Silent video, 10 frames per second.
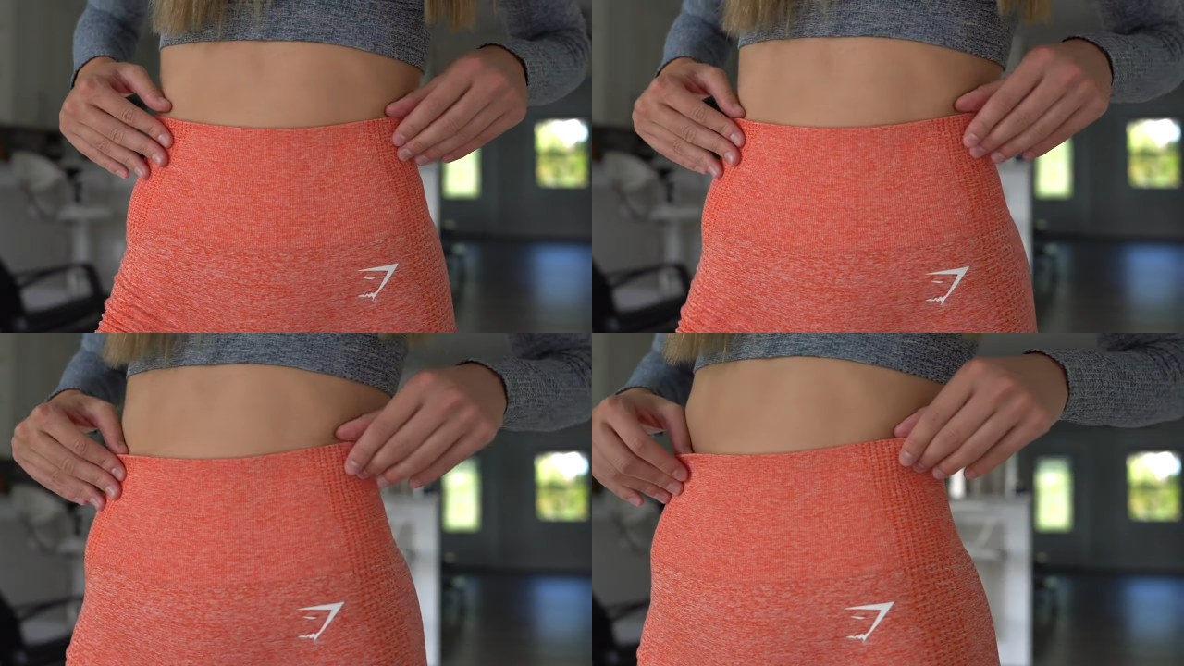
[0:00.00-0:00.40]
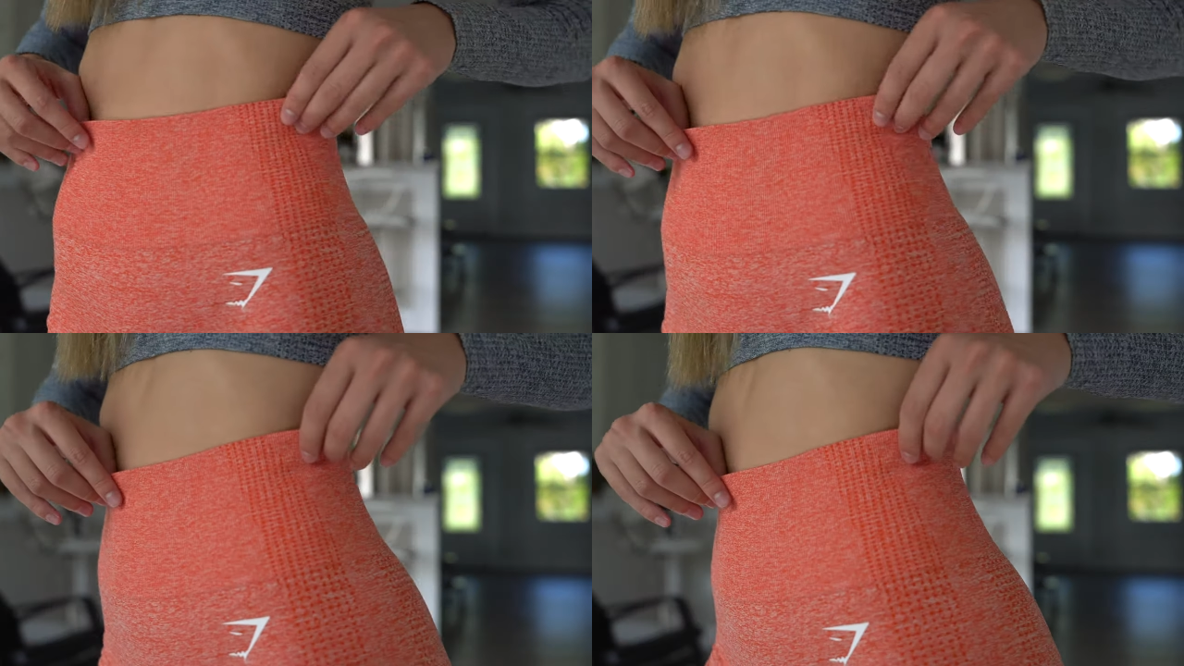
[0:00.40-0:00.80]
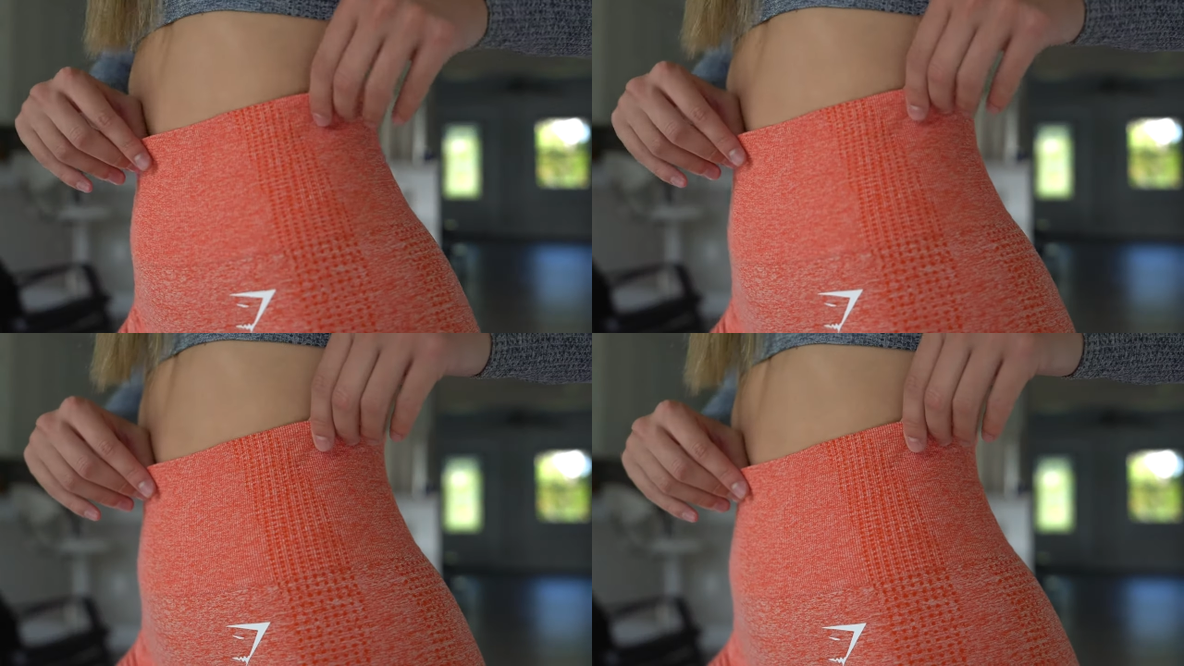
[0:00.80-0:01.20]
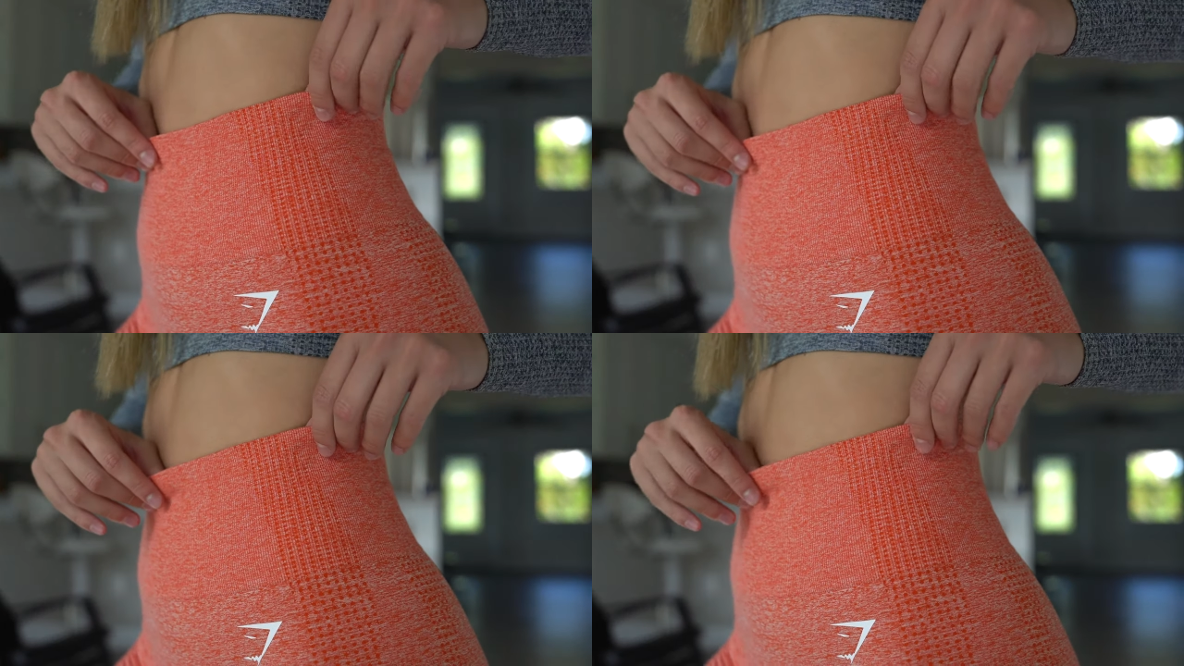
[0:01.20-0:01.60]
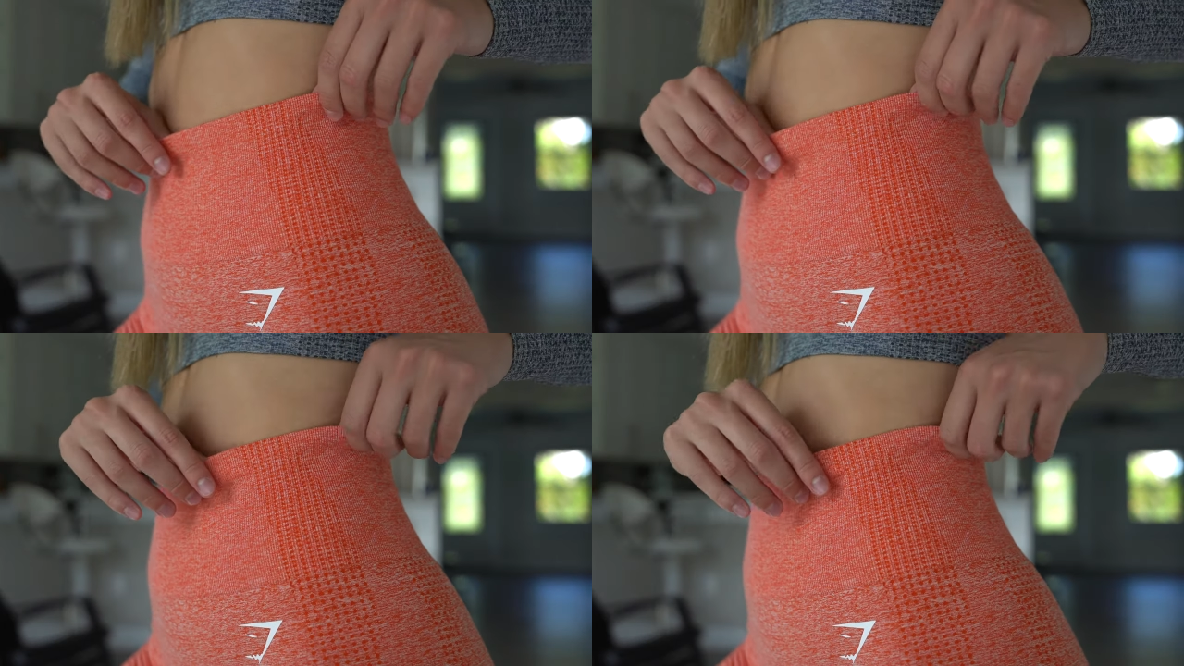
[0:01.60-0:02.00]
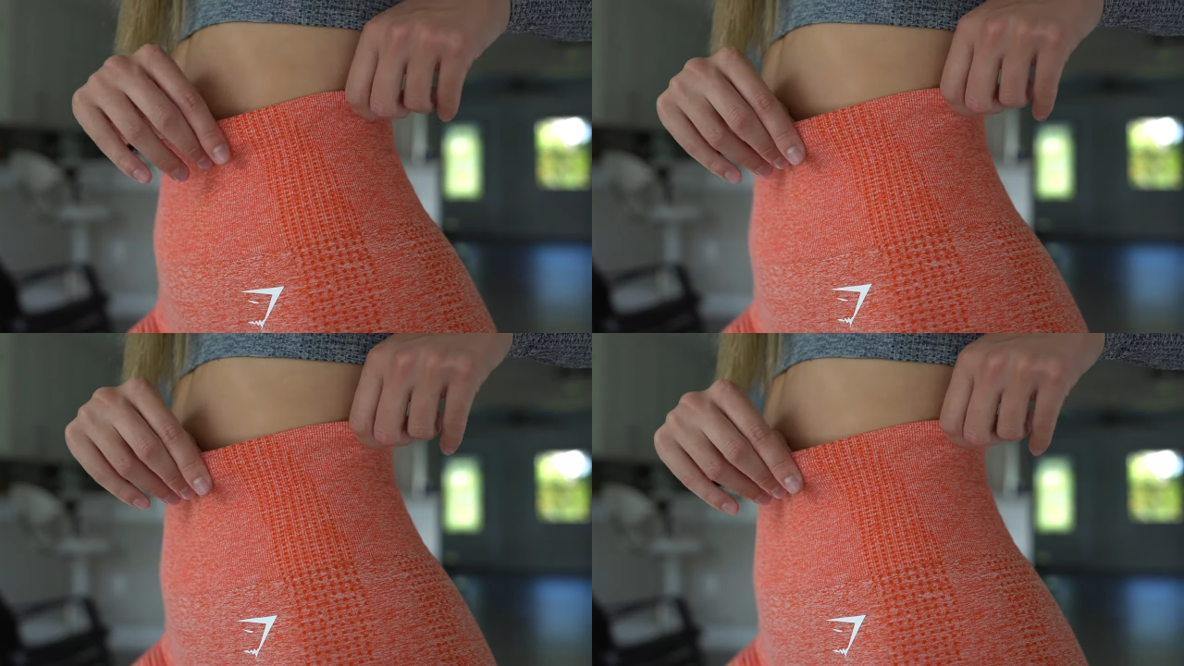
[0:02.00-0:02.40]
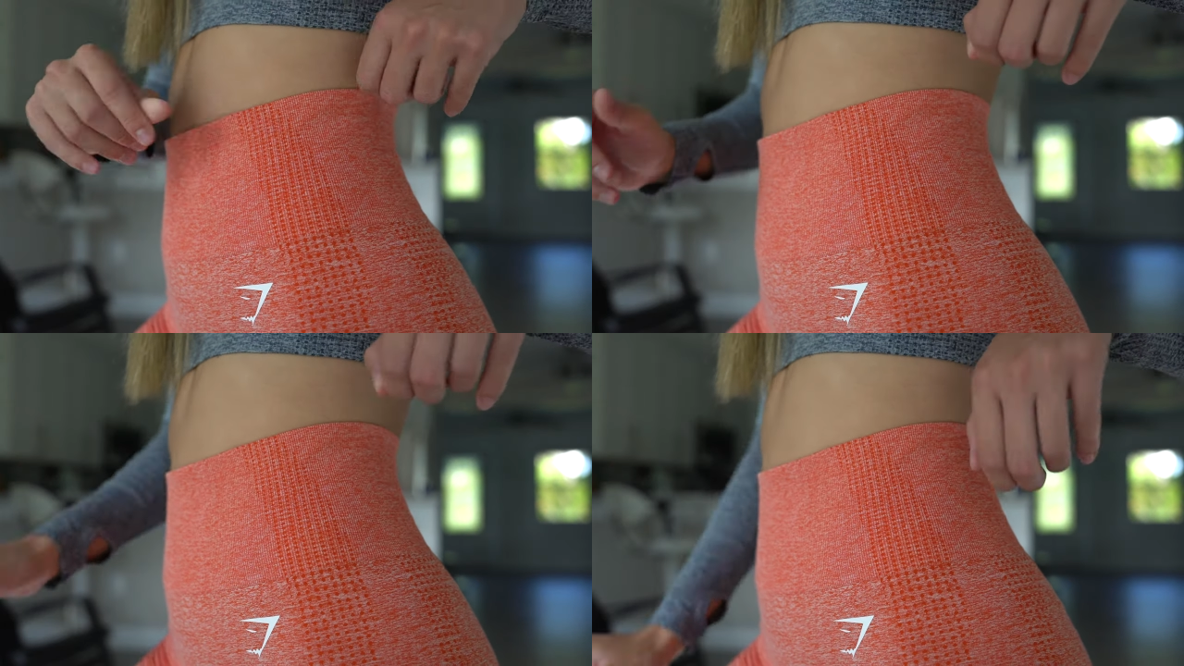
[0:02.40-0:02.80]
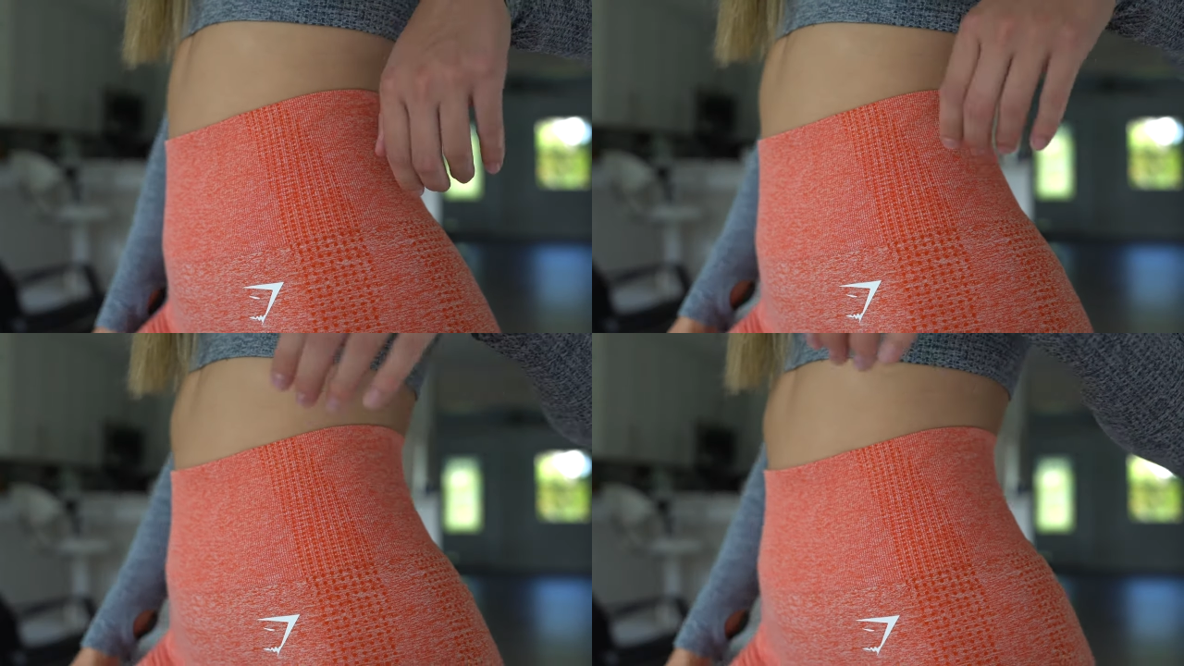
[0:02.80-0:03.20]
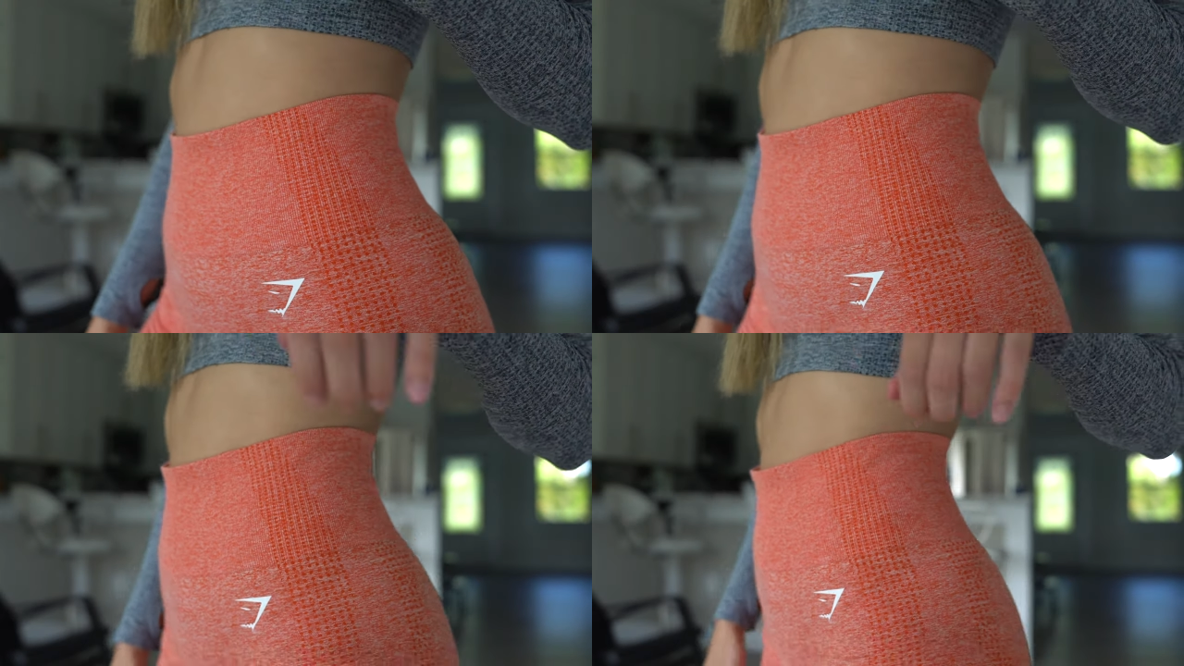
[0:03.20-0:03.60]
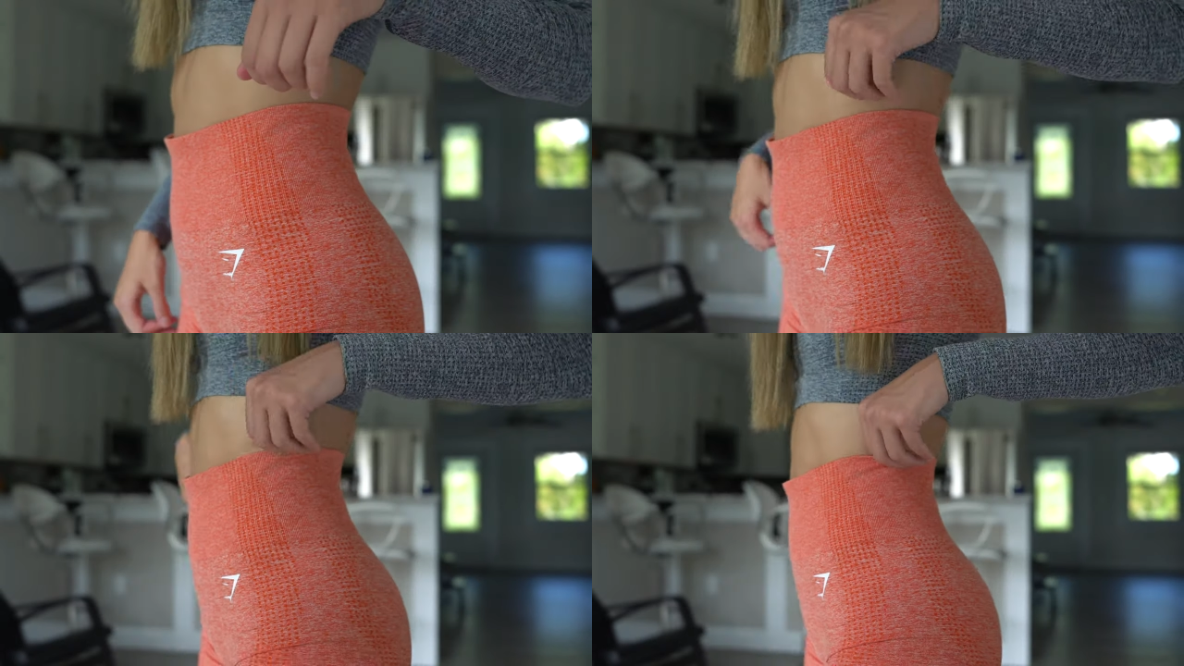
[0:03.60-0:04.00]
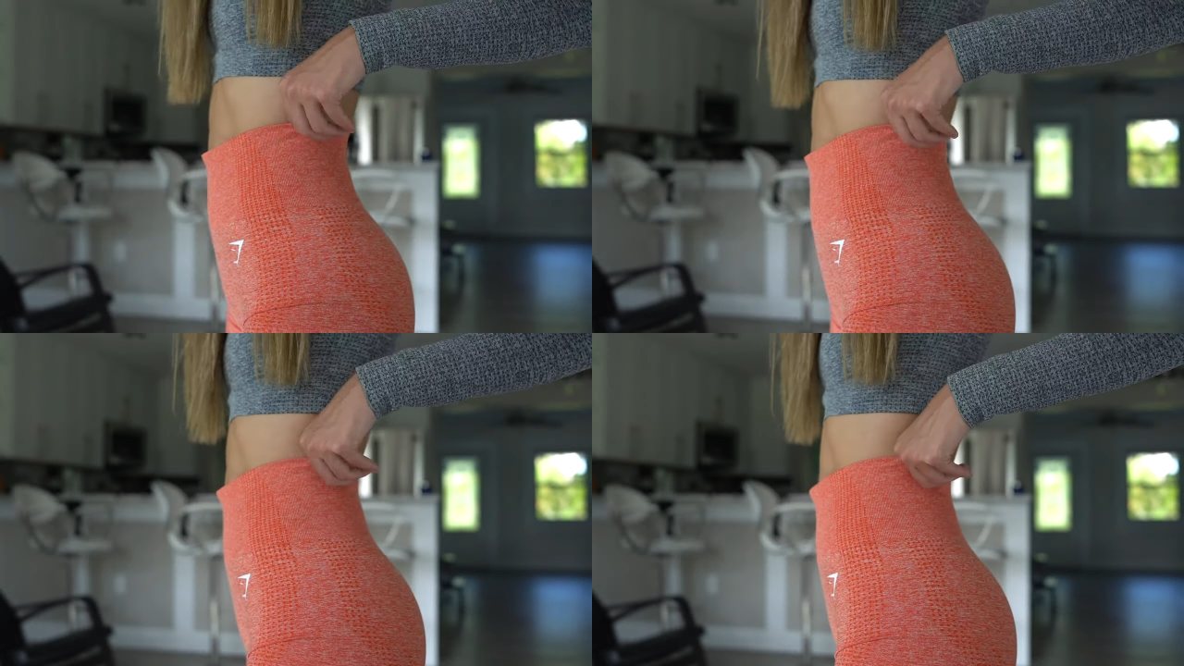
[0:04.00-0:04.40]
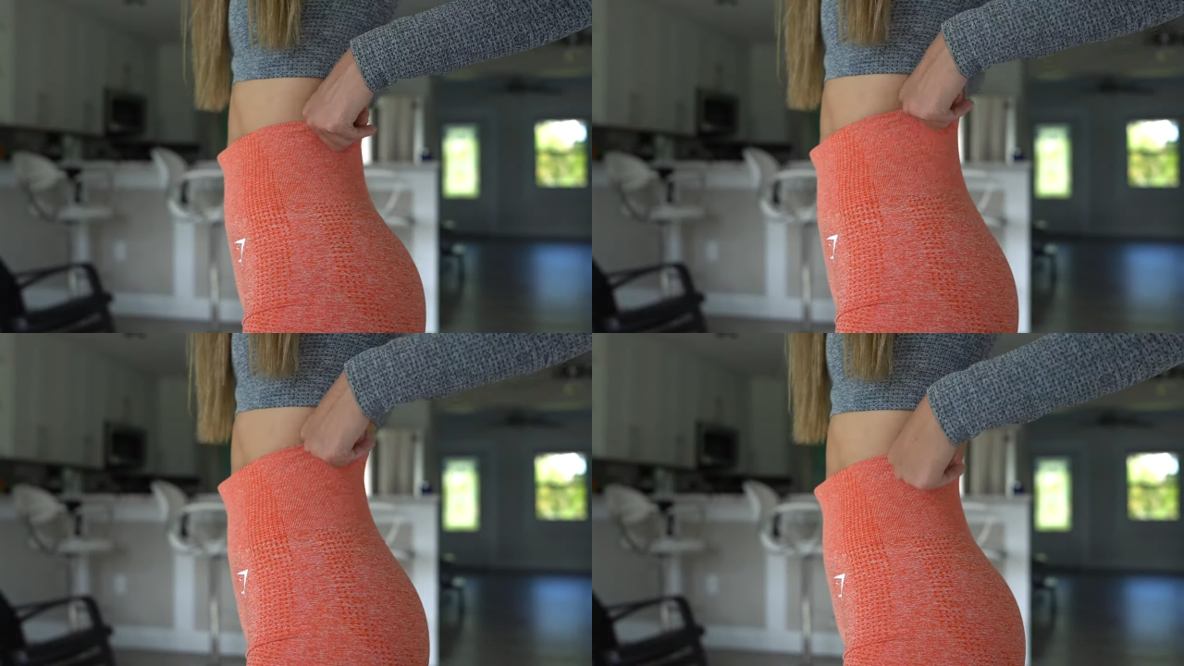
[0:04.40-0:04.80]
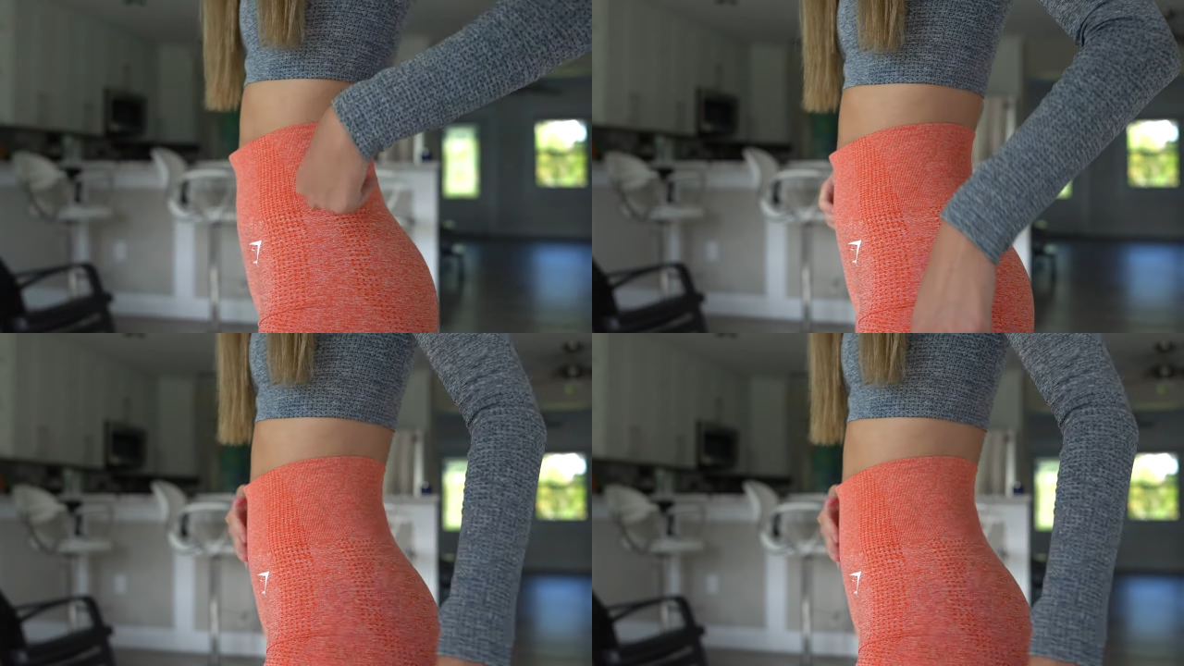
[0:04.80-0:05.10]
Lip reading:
[unreadable: no face in view]